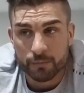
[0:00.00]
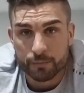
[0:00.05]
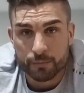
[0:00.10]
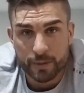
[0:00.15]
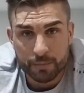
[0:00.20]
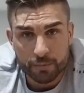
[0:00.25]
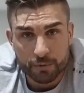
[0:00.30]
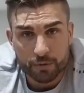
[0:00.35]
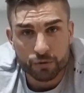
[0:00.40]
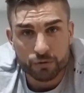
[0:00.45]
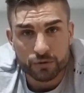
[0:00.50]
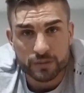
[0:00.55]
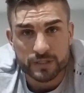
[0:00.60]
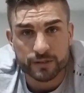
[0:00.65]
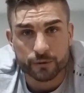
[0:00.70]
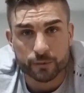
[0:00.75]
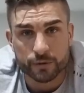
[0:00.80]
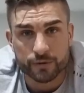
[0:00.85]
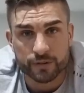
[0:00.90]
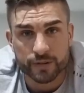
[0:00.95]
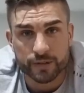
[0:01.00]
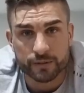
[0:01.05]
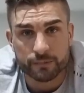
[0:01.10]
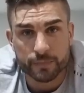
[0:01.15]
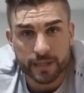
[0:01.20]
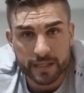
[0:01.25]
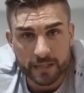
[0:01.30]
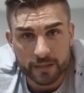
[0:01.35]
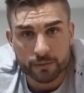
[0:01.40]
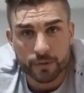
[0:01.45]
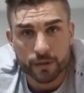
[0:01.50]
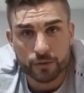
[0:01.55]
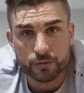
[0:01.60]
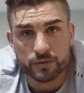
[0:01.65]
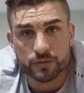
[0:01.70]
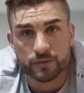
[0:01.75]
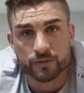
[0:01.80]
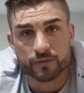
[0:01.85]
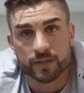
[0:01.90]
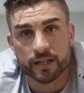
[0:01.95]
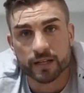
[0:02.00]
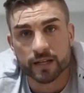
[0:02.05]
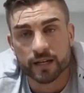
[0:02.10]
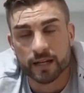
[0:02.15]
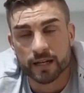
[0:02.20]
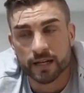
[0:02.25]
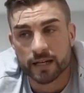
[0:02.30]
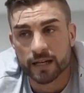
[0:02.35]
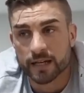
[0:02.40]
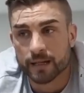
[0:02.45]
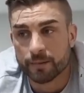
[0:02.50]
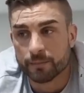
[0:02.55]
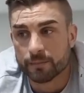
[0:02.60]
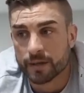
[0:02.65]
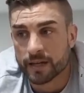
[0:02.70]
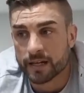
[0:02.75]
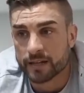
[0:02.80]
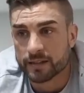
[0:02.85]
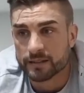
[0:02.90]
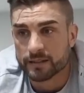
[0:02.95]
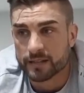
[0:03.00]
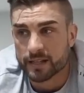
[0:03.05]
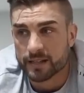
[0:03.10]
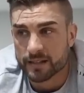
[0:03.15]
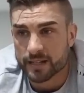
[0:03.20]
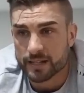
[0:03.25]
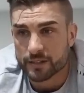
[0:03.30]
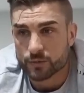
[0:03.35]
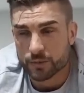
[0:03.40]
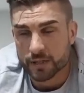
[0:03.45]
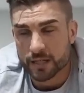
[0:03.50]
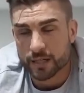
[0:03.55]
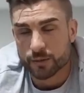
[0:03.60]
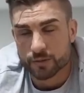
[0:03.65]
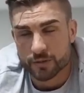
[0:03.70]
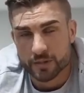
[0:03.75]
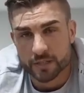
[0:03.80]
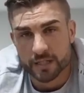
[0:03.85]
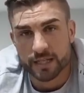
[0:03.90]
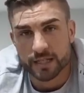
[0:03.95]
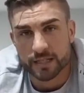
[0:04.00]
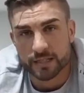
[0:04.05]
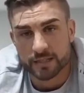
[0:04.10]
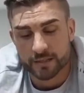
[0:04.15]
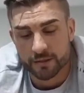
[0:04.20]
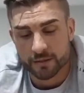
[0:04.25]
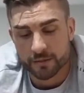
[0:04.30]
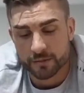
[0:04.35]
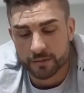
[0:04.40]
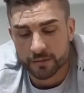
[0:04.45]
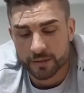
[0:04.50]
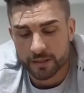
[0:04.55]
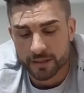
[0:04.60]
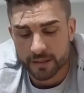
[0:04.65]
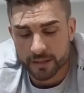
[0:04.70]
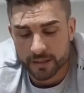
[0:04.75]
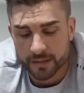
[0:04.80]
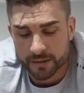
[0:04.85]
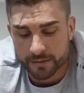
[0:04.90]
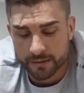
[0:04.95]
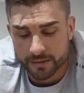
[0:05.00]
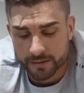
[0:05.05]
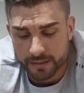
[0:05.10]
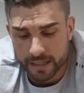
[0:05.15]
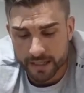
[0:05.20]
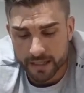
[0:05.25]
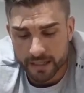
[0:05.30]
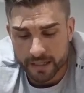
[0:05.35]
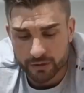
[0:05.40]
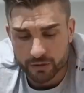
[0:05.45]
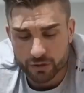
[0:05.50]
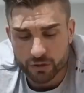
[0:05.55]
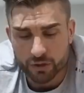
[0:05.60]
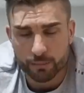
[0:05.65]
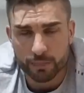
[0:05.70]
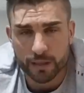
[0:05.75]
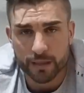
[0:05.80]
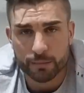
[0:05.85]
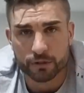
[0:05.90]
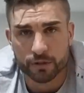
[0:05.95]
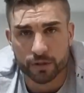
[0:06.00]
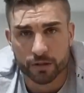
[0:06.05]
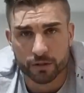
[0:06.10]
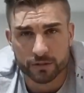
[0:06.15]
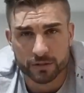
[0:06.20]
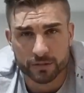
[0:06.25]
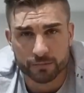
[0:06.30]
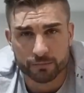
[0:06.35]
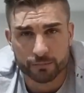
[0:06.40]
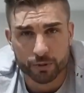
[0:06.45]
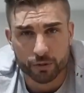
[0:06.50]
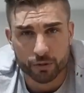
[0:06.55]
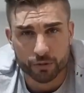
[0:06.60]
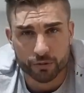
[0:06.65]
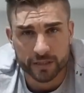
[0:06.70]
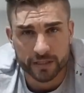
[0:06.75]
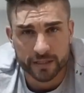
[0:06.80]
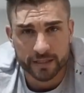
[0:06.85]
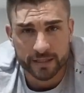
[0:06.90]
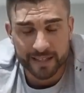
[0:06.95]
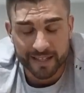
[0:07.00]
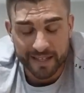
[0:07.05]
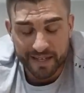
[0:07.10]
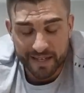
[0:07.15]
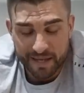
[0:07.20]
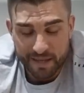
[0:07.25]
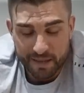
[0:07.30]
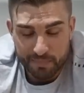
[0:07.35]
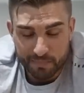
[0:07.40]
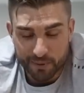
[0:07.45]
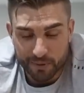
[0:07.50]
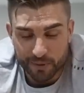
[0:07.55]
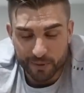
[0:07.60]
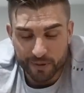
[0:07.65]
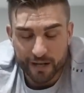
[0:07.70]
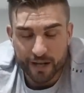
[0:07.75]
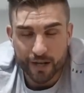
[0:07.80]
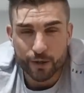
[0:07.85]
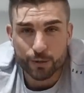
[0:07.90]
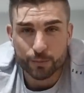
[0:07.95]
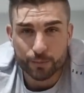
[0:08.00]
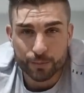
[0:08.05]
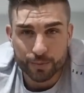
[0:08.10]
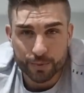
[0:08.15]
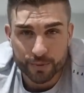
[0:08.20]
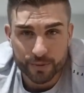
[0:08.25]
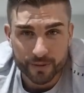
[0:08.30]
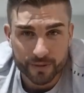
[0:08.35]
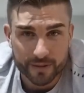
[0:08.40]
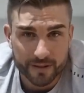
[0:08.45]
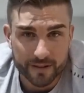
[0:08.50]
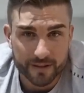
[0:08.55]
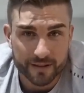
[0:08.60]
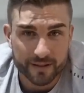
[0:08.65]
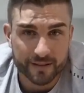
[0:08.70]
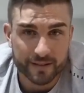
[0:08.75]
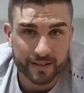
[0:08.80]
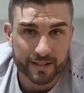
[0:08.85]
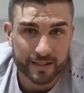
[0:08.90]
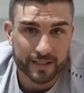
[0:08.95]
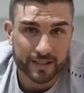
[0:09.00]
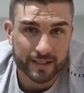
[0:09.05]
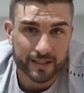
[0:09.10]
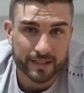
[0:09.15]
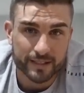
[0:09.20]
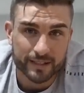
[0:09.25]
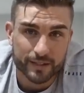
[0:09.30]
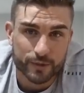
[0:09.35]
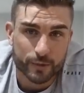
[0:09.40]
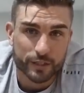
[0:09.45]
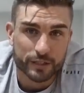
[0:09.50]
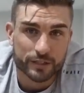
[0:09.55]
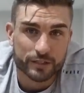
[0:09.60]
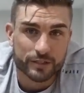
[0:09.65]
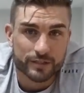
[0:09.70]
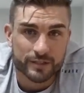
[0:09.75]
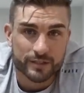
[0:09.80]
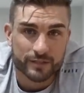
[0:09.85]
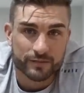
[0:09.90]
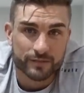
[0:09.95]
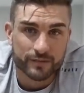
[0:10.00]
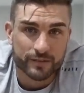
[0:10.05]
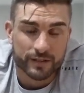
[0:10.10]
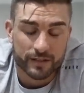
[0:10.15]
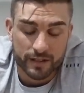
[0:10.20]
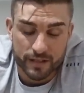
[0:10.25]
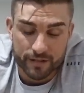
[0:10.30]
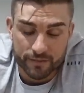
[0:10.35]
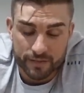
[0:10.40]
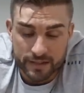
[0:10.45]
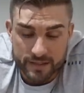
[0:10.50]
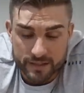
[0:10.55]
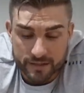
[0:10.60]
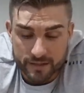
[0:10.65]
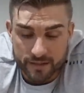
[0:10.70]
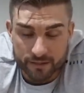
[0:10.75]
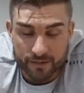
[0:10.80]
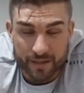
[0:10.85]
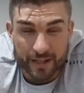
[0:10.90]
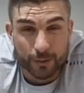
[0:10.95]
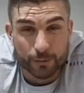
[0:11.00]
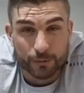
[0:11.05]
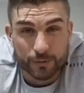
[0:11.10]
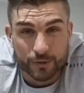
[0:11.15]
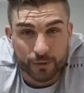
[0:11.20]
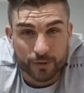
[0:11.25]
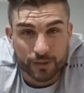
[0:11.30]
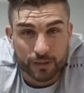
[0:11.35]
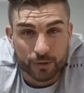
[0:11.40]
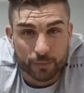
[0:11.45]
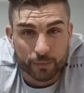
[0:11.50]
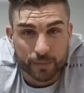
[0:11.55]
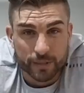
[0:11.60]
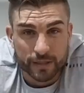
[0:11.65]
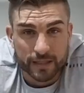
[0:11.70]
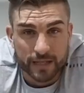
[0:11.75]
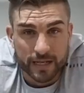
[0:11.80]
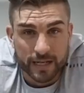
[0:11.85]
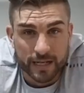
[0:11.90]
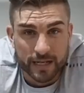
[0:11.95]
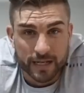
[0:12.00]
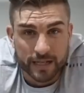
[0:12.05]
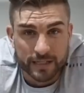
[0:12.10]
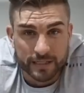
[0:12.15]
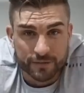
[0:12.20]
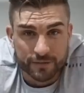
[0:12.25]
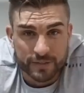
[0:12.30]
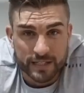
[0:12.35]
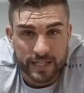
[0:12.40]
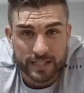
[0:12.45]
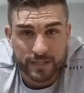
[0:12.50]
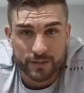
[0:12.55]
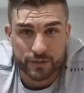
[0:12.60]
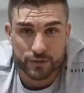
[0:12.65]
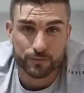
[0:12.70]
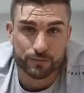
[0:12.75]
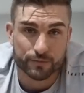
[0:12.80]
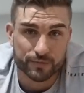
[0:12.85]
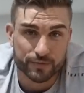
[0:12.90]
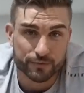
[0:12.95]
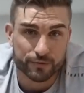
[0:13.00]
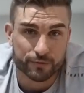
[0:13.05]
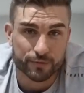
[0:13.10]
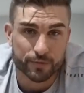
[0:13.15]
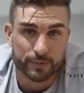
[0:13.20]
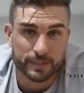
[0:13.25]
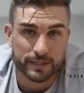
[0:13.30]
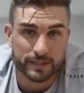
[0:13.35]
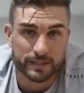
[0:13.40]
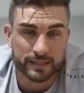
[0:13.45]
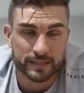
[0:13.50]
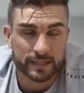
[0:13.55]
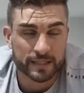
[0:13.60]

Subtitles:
Be productive with it, make the most of it, and that's what I would say. So yeah, I'll stop blabbering on because I'm boring you, but hope the questions I've answered have helped you a little bit and you've taken something from it.